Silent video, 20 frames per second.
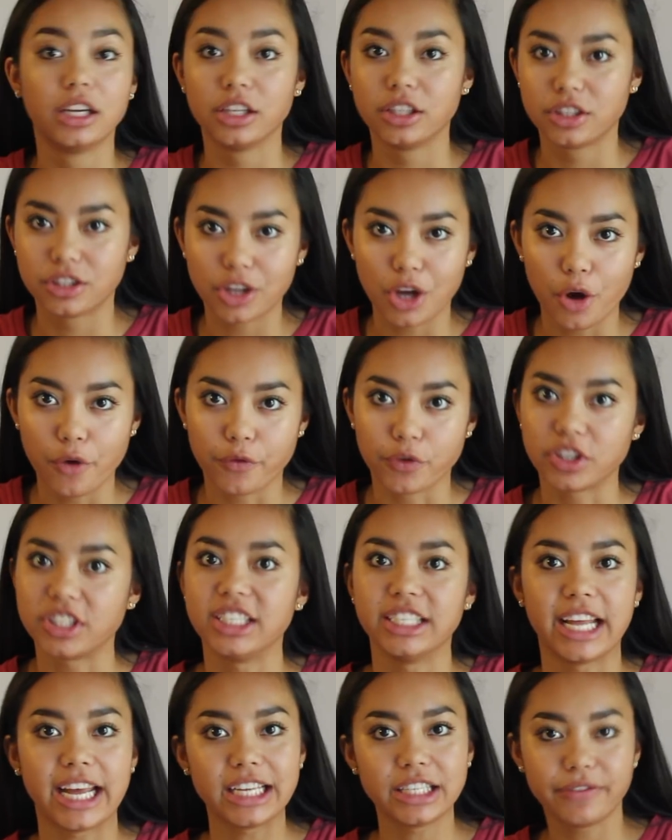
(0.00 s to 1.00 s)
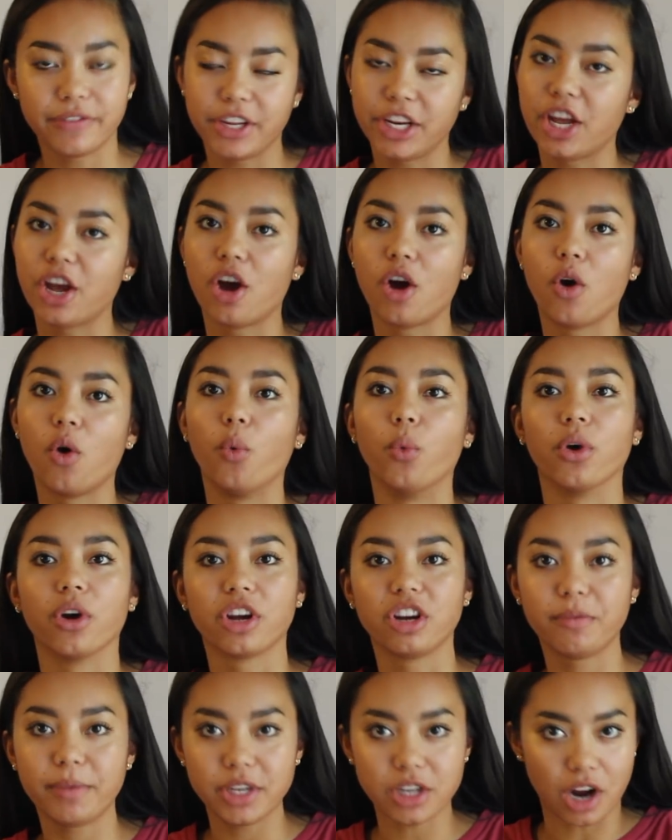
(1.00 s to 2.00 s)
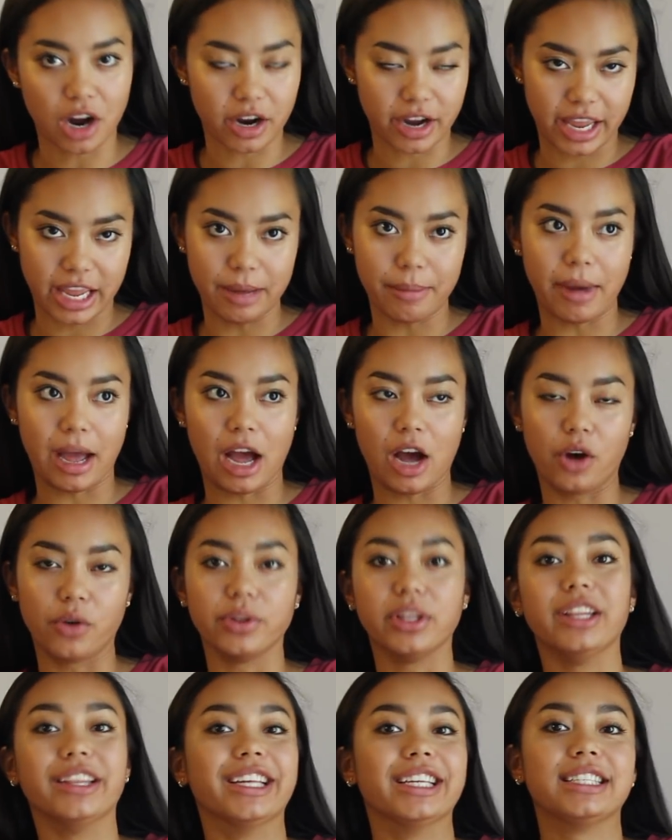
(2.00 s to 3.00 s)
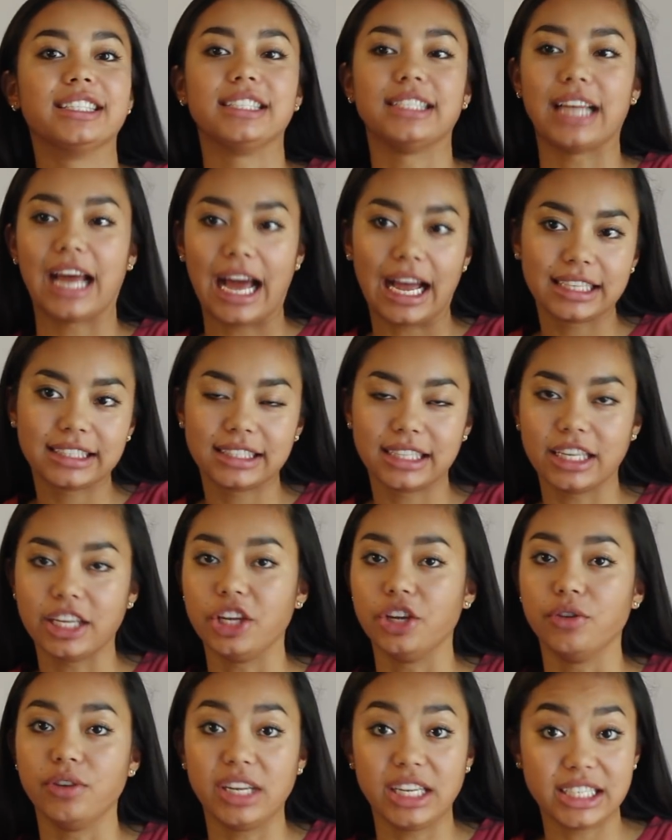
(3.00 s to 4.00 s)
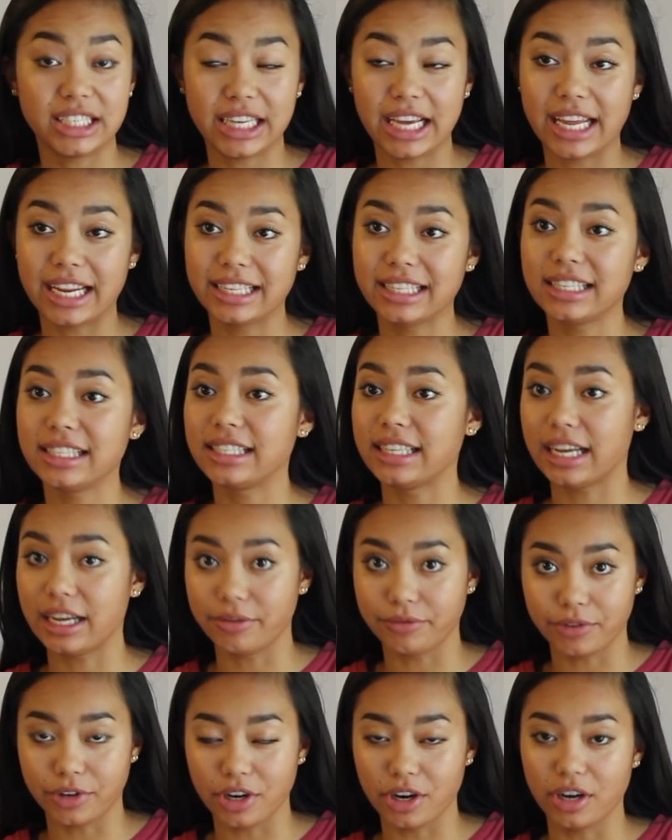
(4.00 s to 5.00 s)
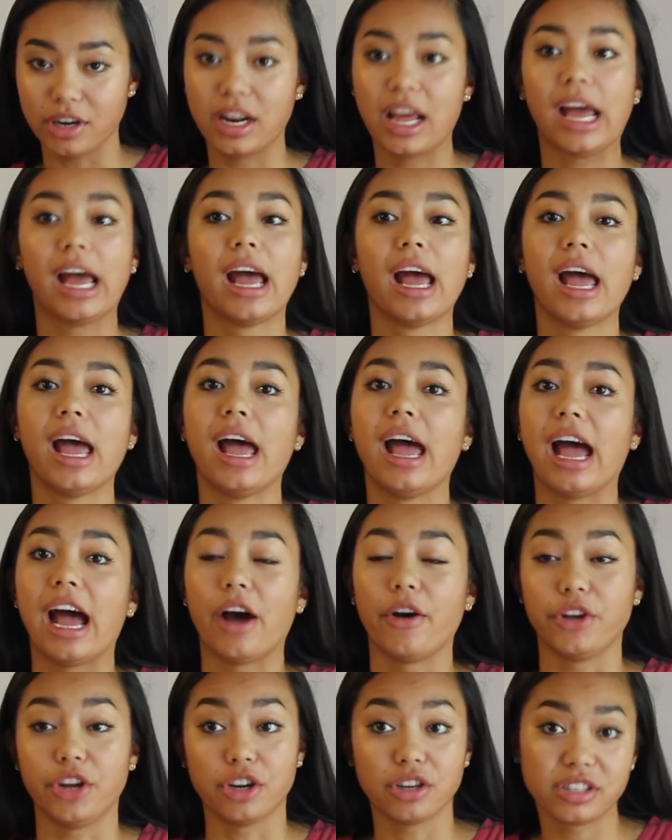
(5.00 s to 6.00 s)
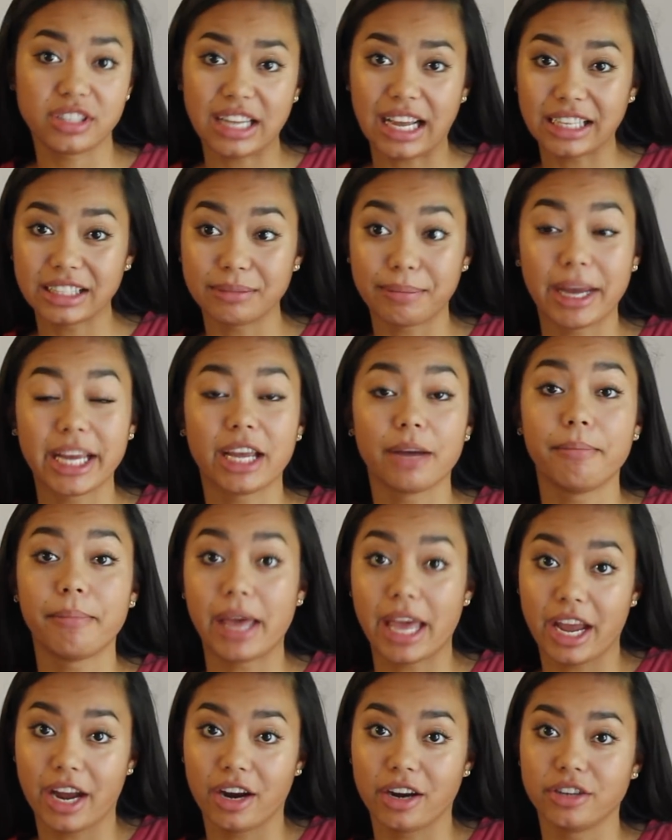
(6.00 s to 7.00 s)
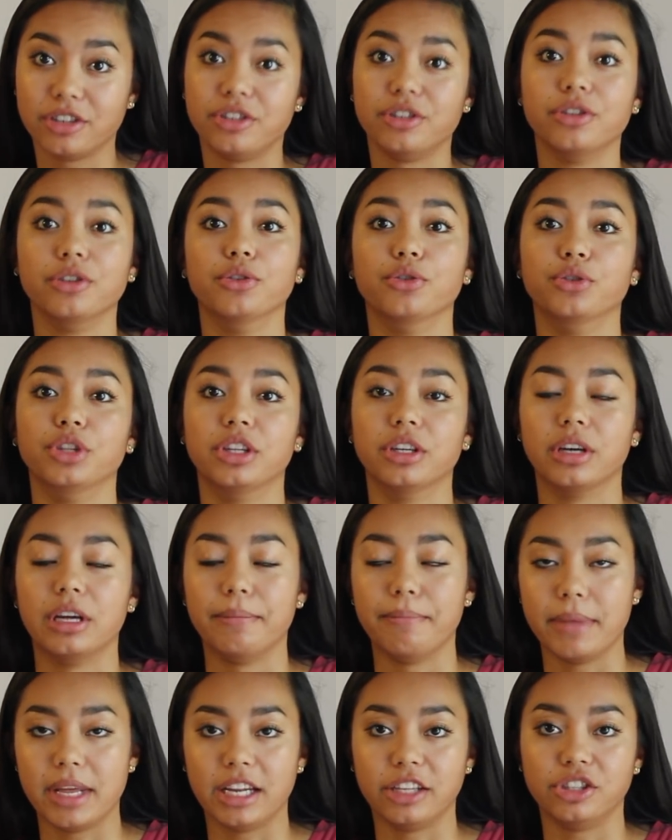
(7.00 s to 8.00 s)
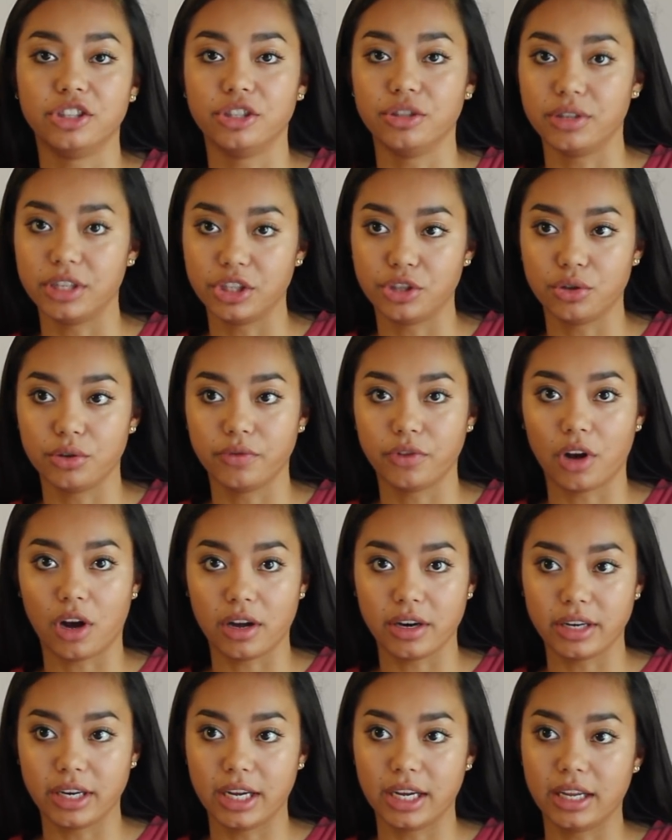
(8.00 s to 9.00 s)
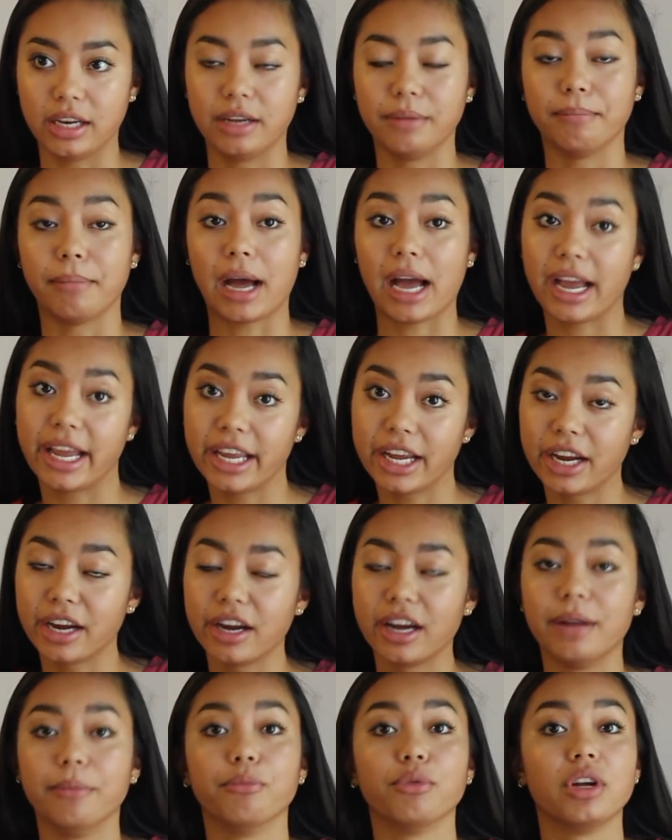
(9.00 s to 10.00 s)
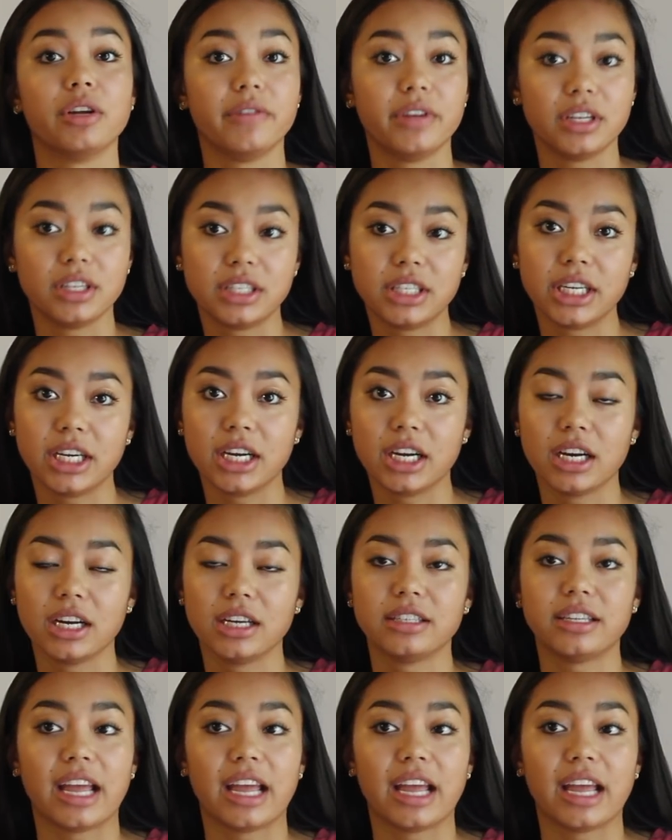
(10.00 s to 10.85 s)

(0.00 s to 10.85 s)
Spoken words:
So for today's video, we're going to be talking about the stats that you need to get into Stanford, how your stats might compare to the admitted students who have gotten in my year and previous years,